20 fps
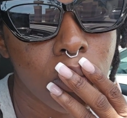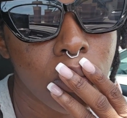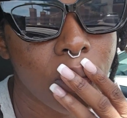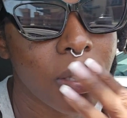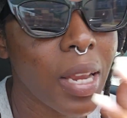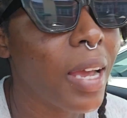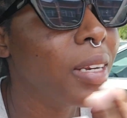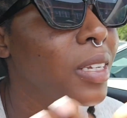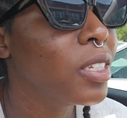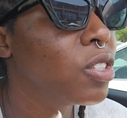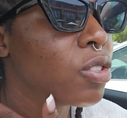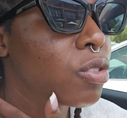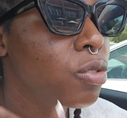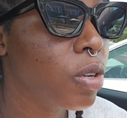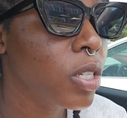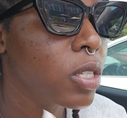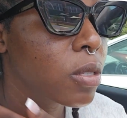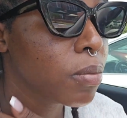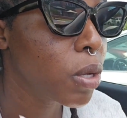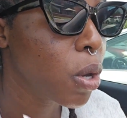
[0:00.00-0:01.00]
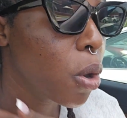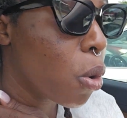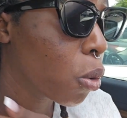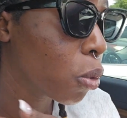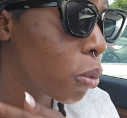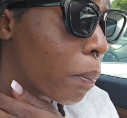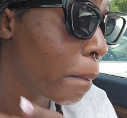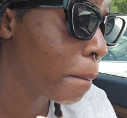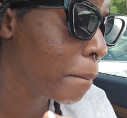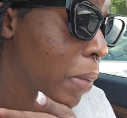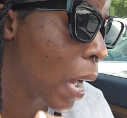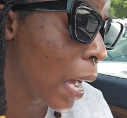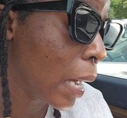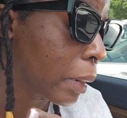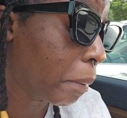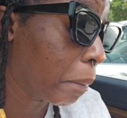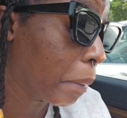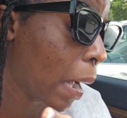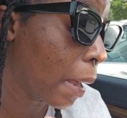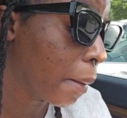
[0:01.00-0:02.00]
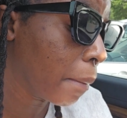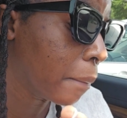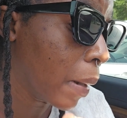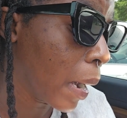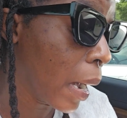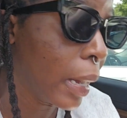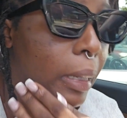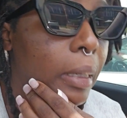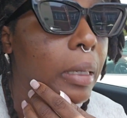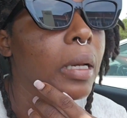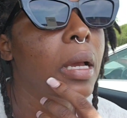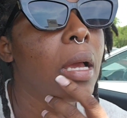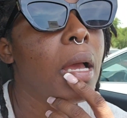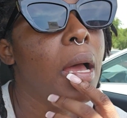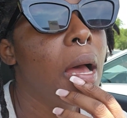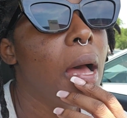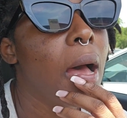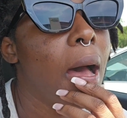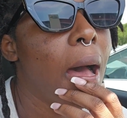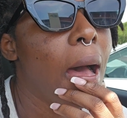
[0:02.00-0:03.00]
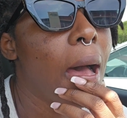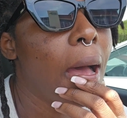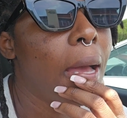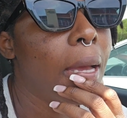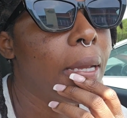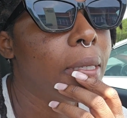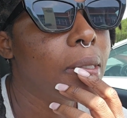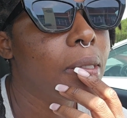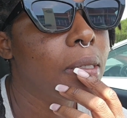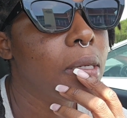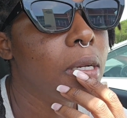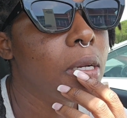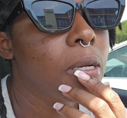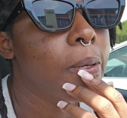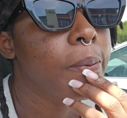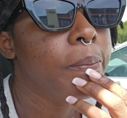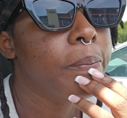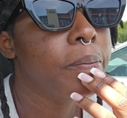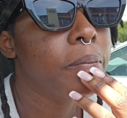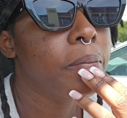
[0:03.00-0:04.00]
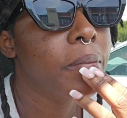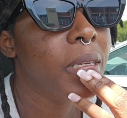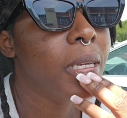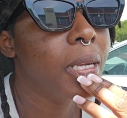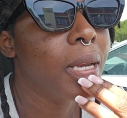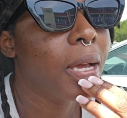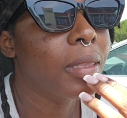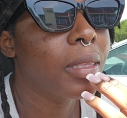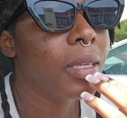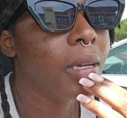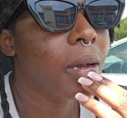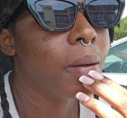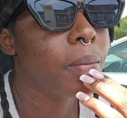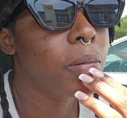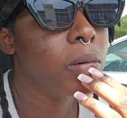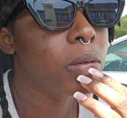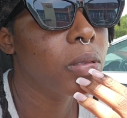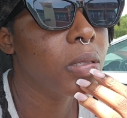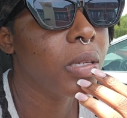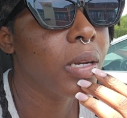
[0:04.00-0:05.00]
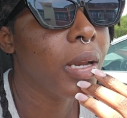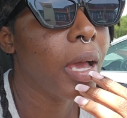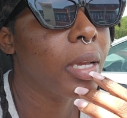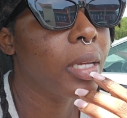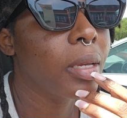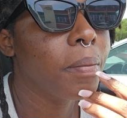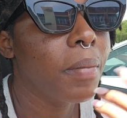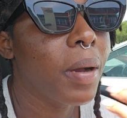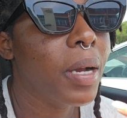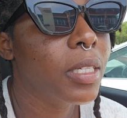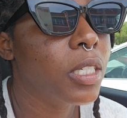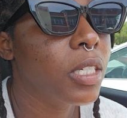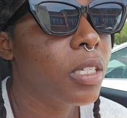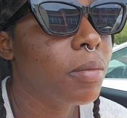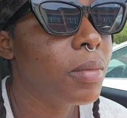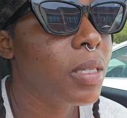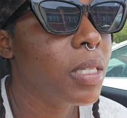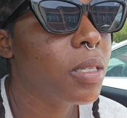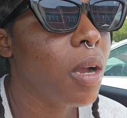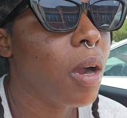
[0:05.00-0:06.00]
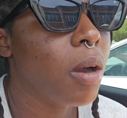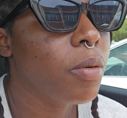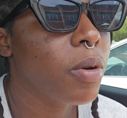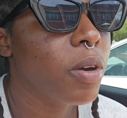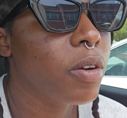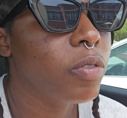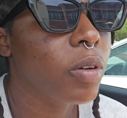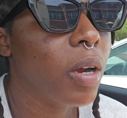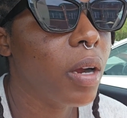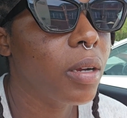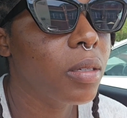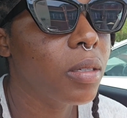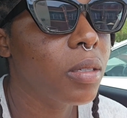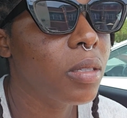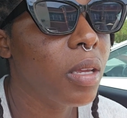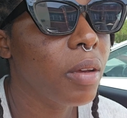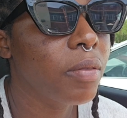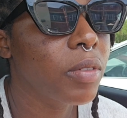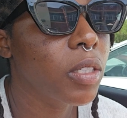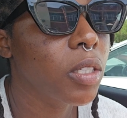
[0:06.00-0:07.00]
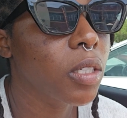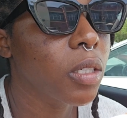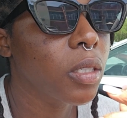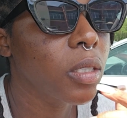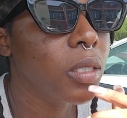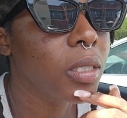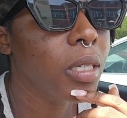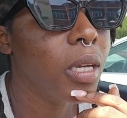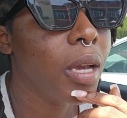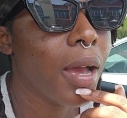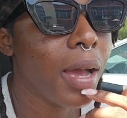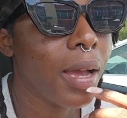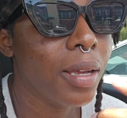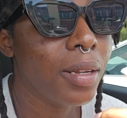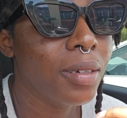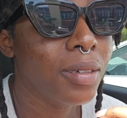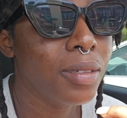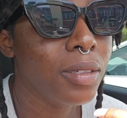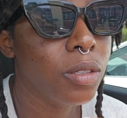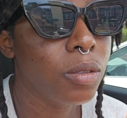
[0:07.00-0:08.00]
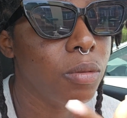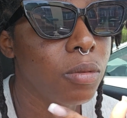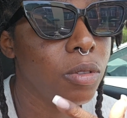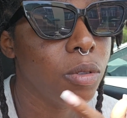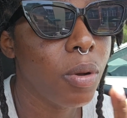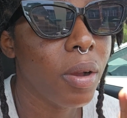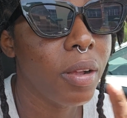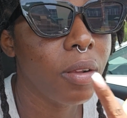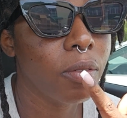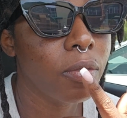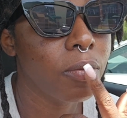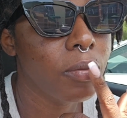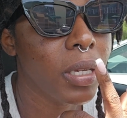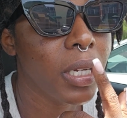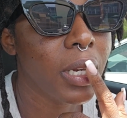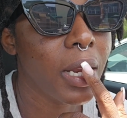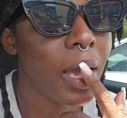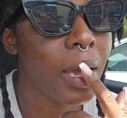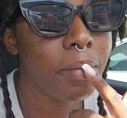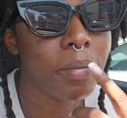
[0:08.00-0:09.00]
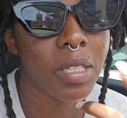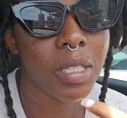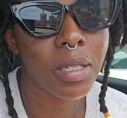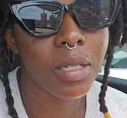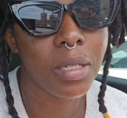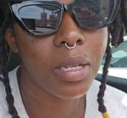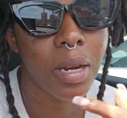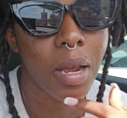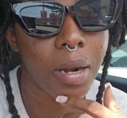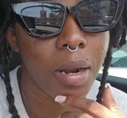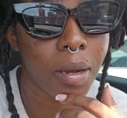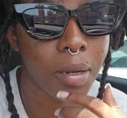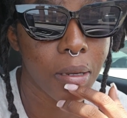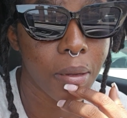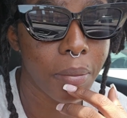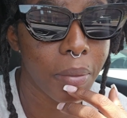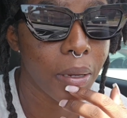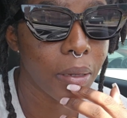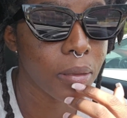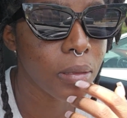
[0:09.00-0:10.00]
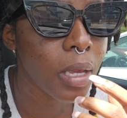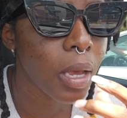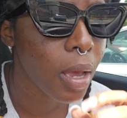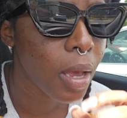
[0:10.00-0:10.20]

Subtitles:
That did stress me out bad. And me did I think about it, like imagine me start work from 7:30 and 12 midnight me still did a document.